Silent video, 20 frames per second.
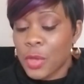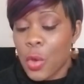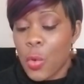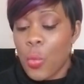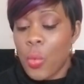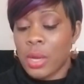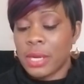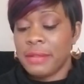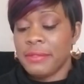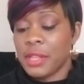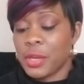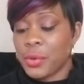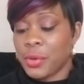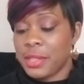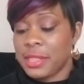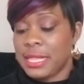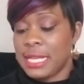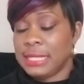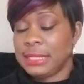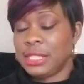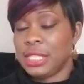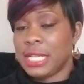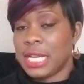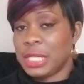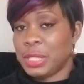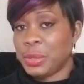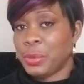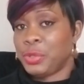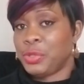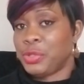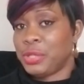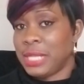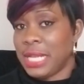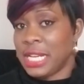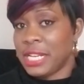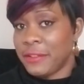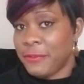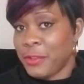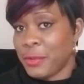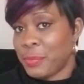One of the good things you can do during the
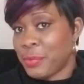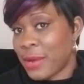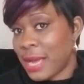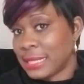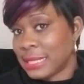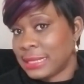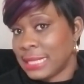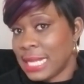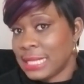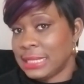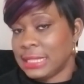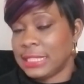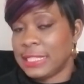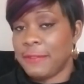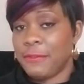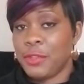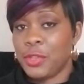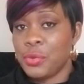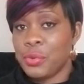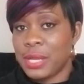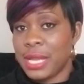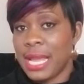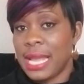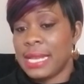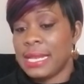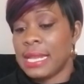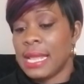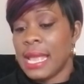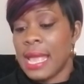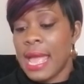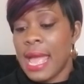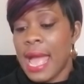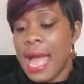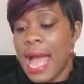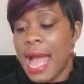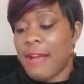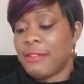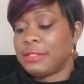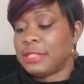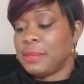interview process is if you can
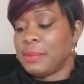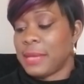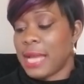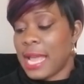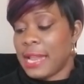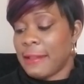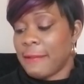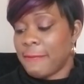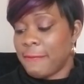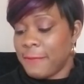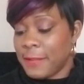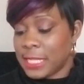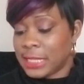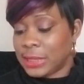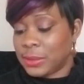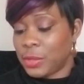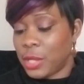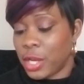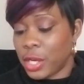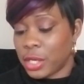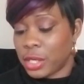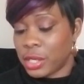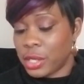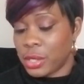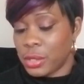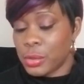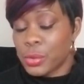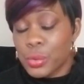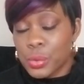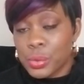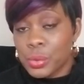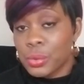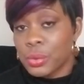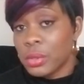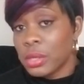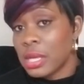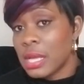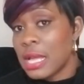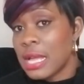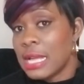have some kind of visual
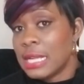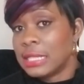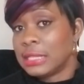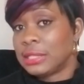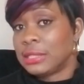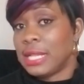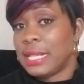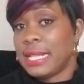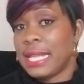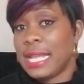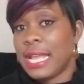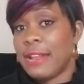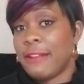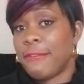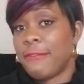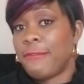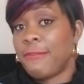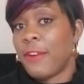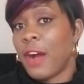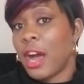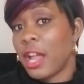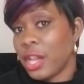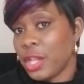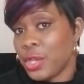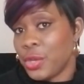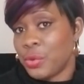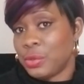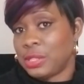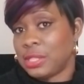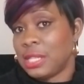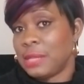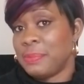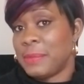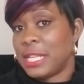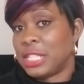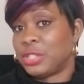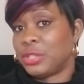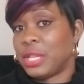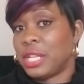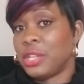clue so that they can follow you so they
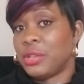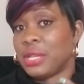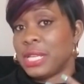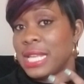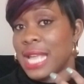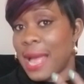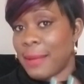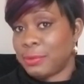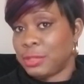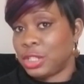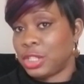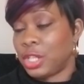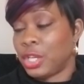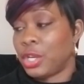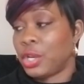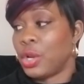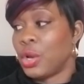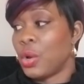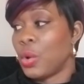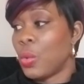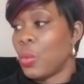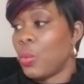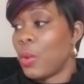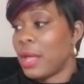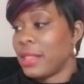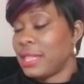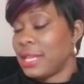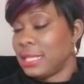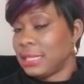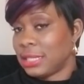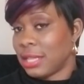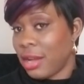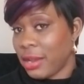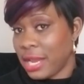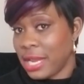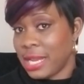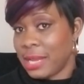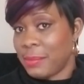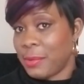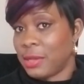make sure that you capture what they're
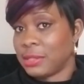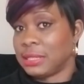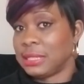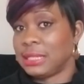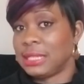talking about.